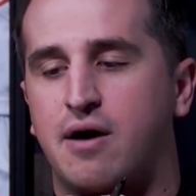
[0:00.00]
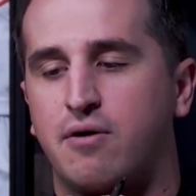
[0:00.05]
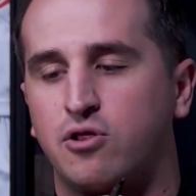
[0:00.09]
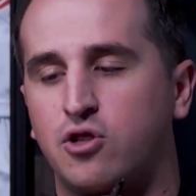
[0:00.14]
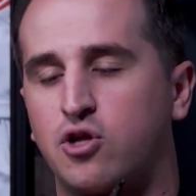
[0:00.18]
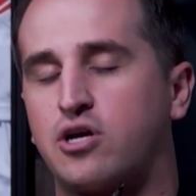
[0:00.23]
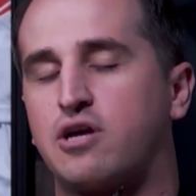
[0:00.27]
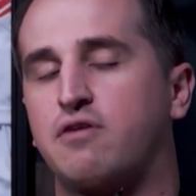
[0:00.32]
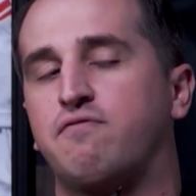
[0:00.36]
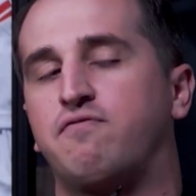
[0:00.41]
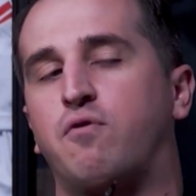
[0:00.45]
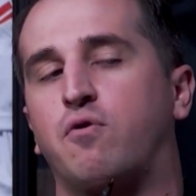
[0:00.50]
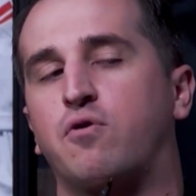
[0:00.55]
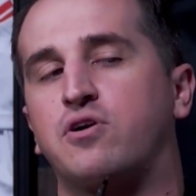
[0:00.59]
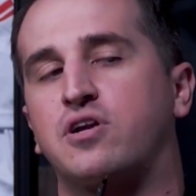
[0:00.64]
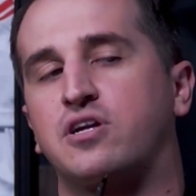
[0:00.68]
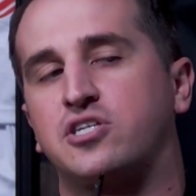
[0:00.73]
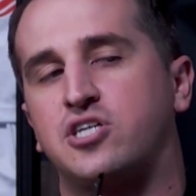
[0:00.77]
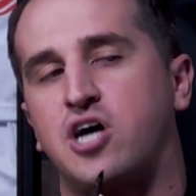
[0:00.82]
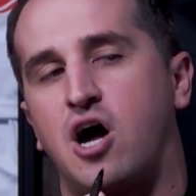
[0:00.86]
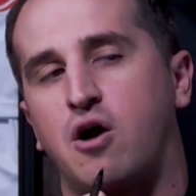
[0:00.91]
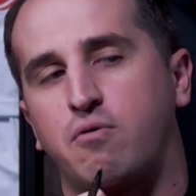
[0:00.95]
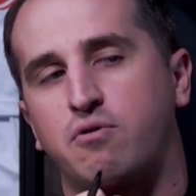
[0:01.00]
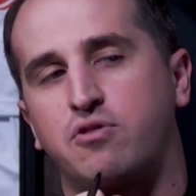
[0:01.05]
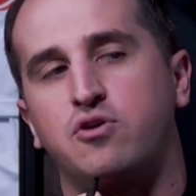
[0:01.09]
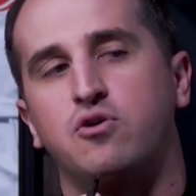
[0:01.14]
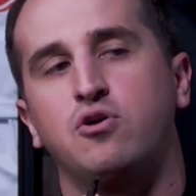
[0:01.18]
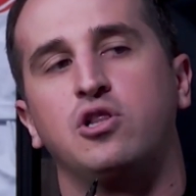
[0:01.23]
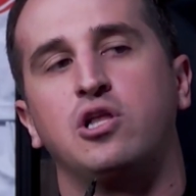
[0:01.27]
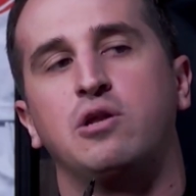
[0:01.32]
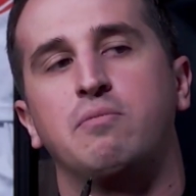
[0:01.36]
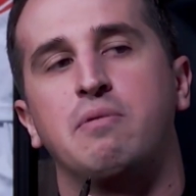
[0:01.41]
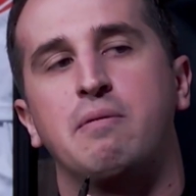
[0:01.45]
looking forward to talk with you
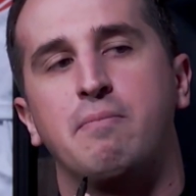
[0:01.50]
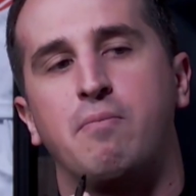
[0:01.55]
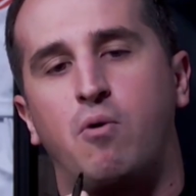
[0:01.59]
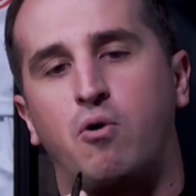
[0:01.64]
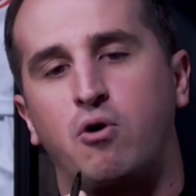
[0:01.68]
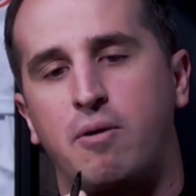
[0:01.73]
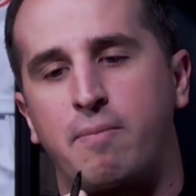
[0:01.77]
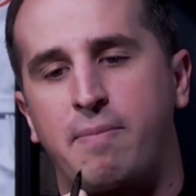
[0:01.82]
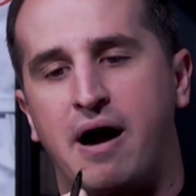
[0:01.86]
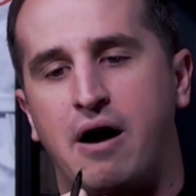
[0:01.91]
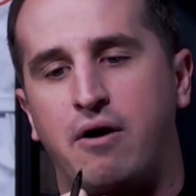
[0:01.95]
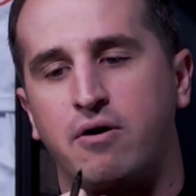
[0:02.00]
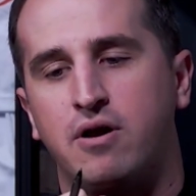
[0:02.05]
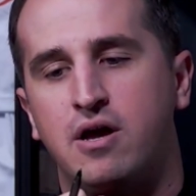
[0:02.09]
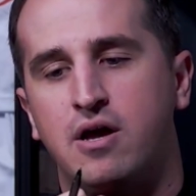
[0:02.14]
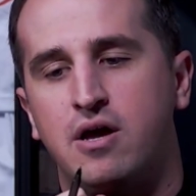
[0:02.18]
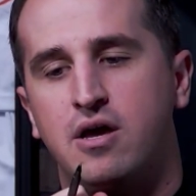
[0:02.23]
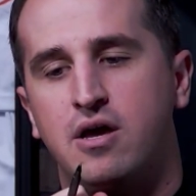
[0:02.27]
a little bit more about,